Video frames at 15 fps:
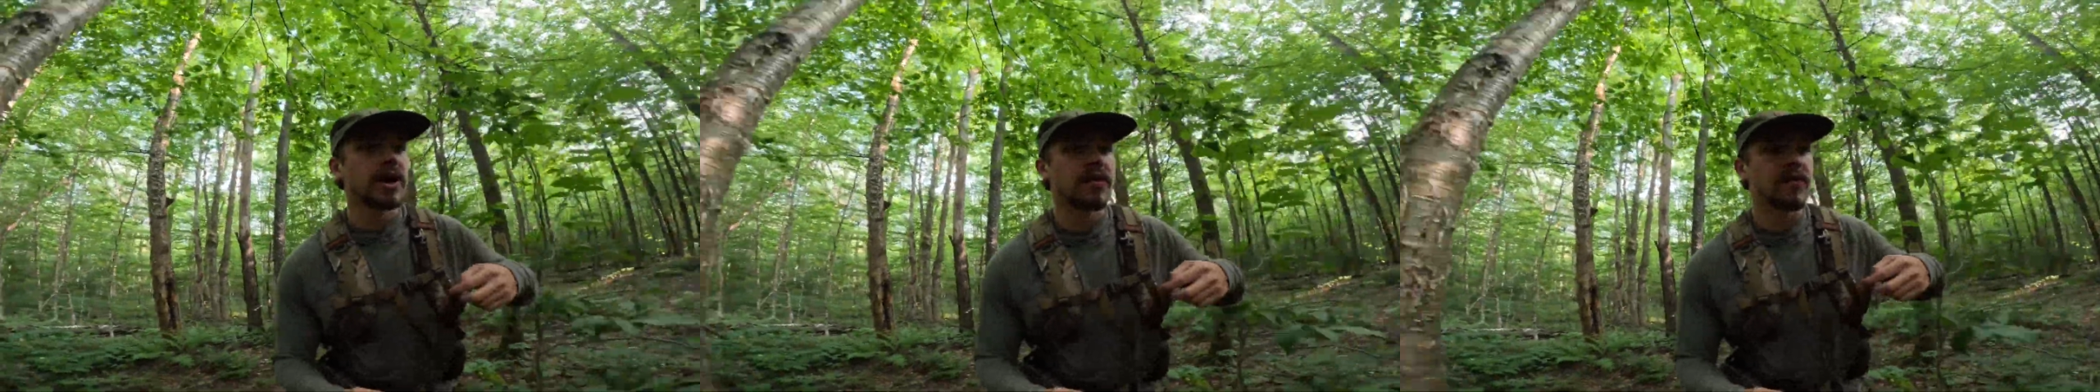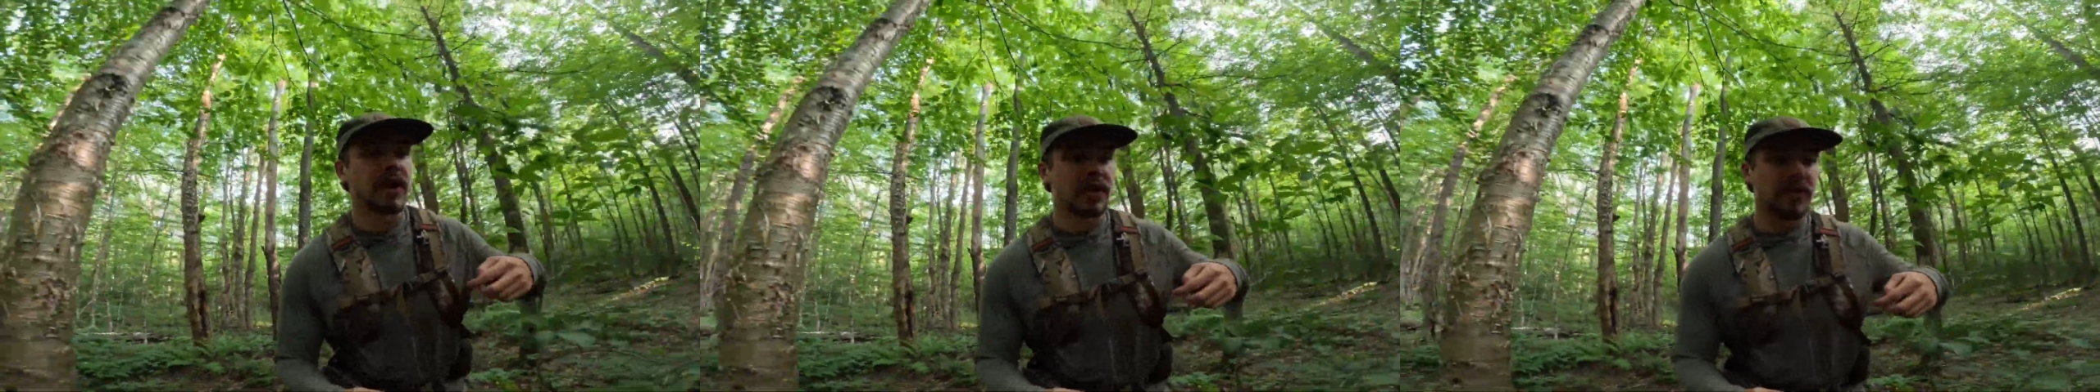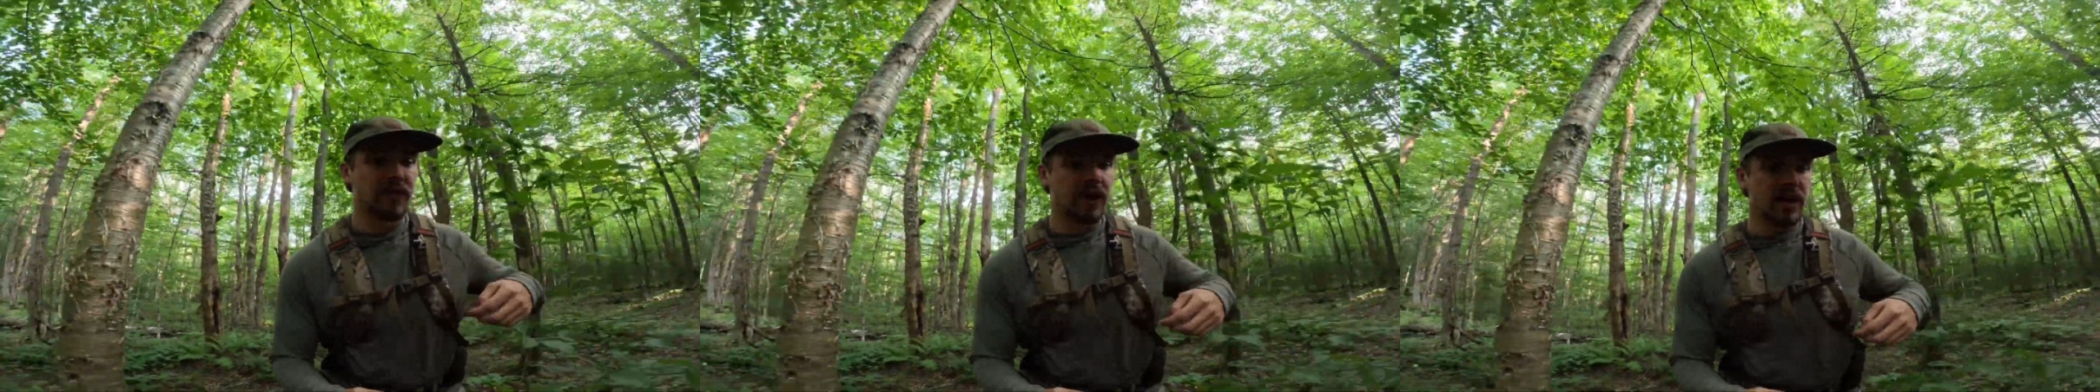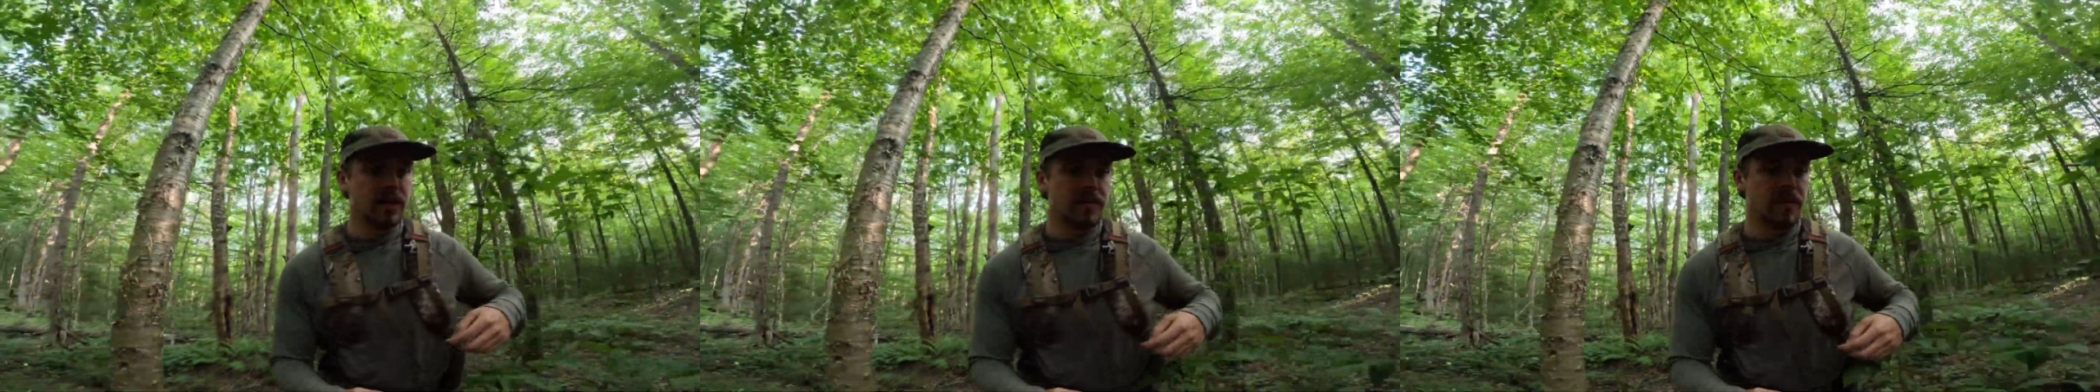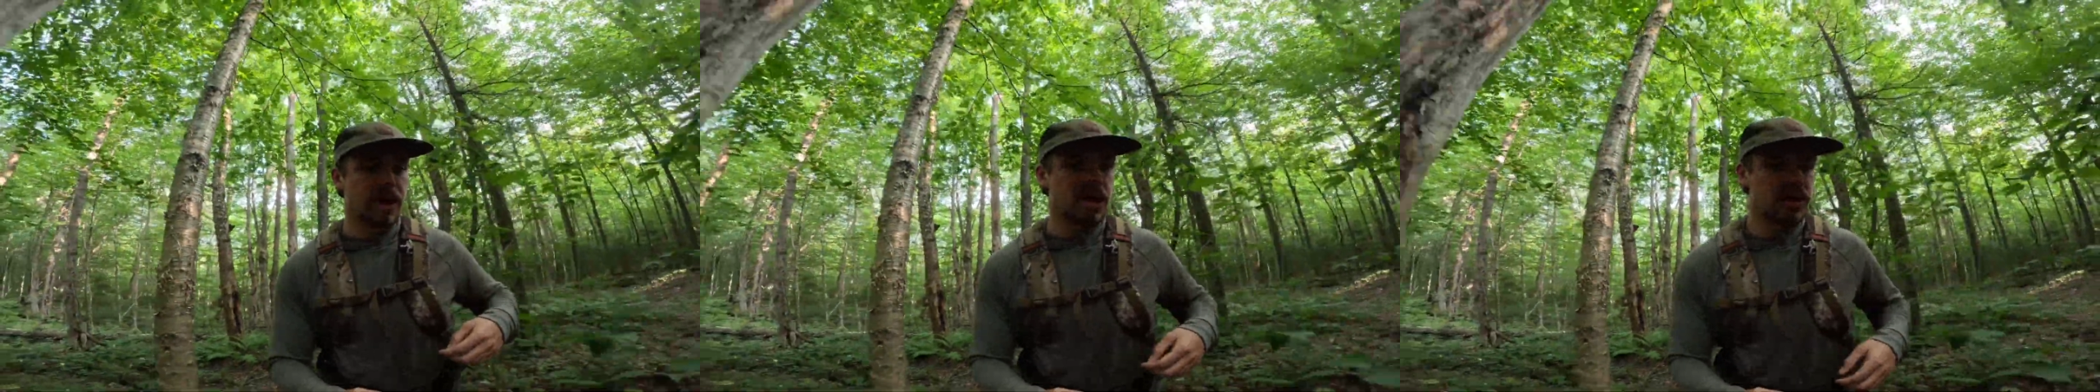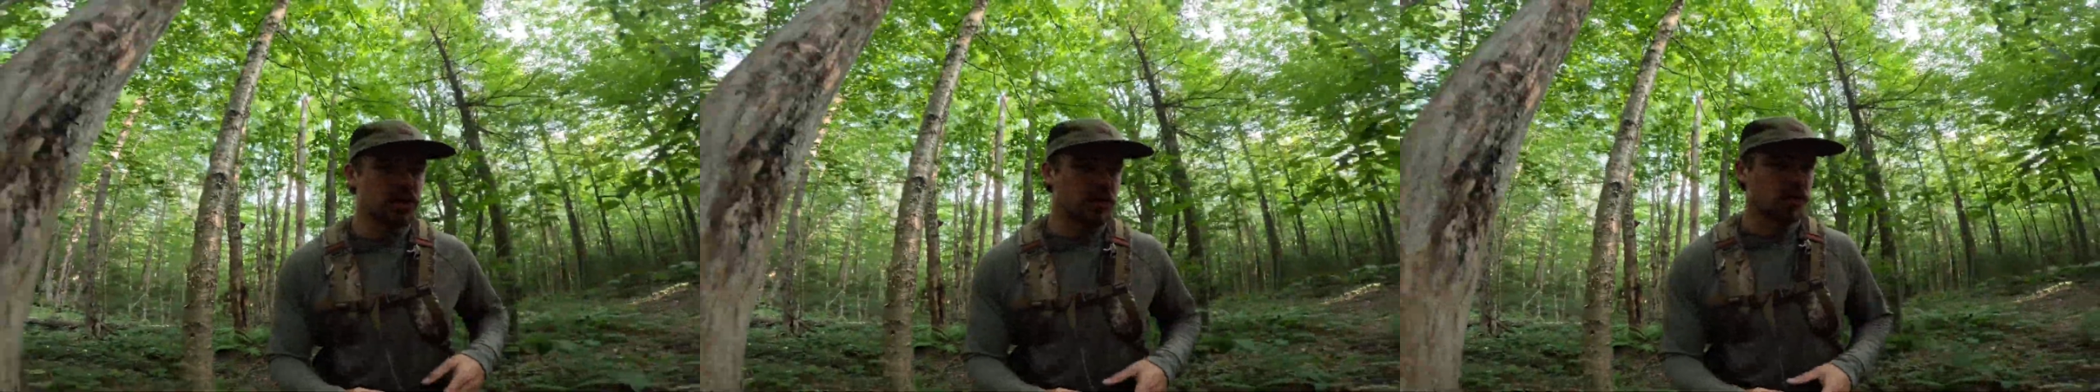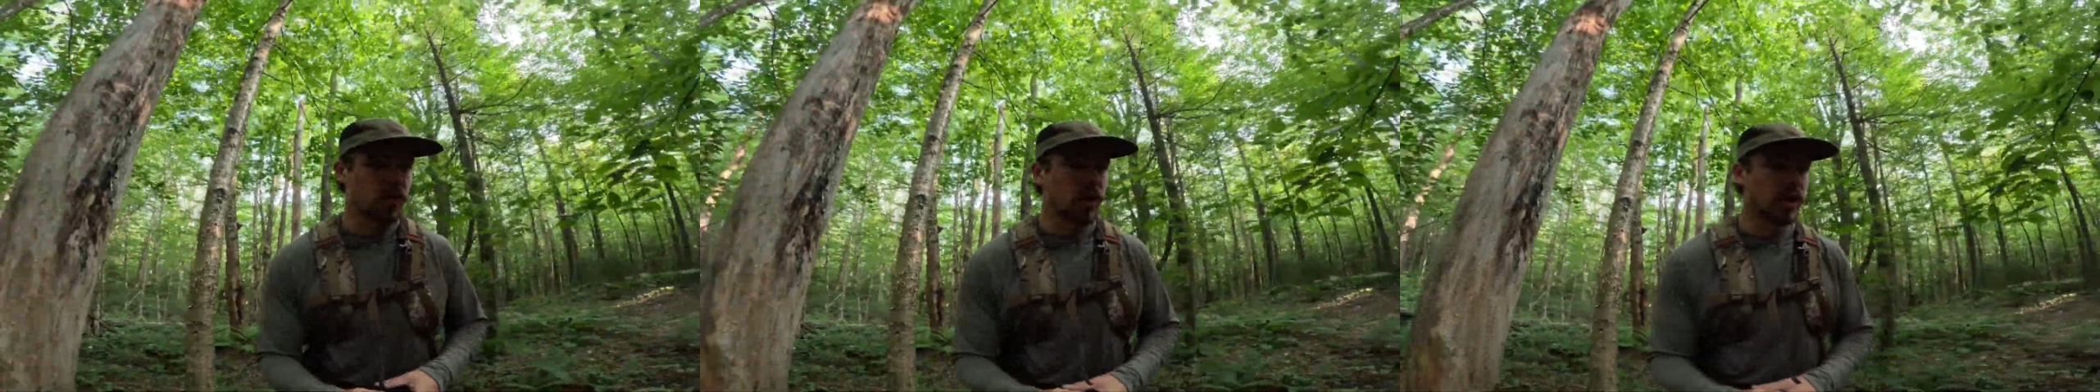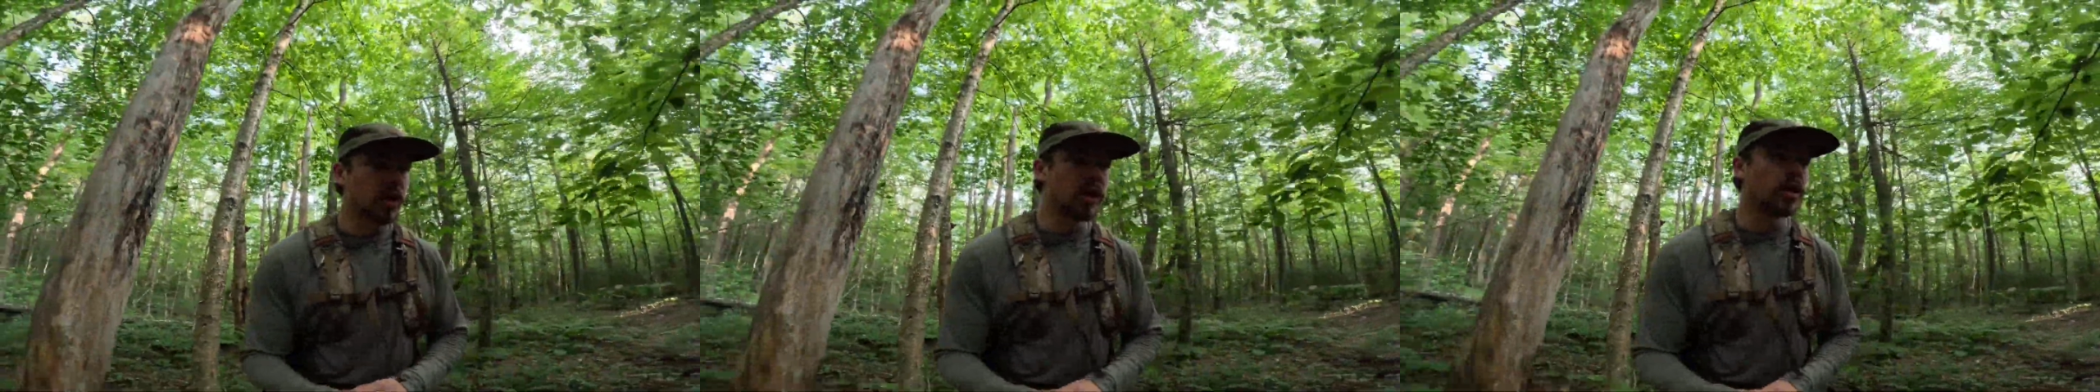If I can find a major
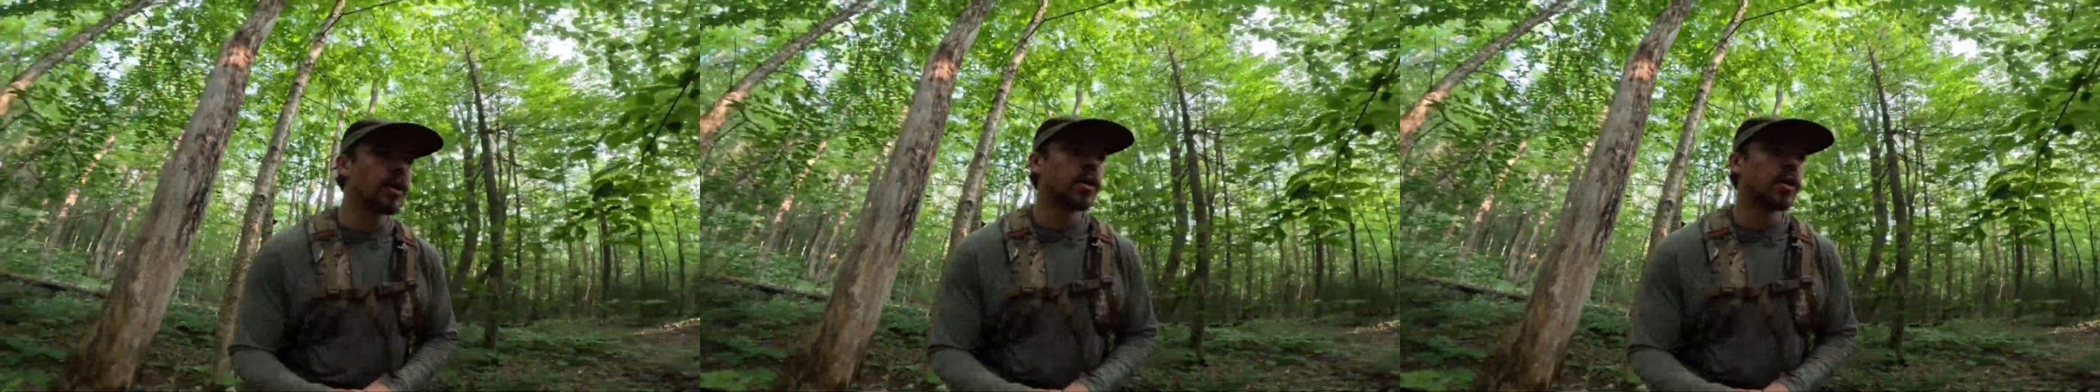run,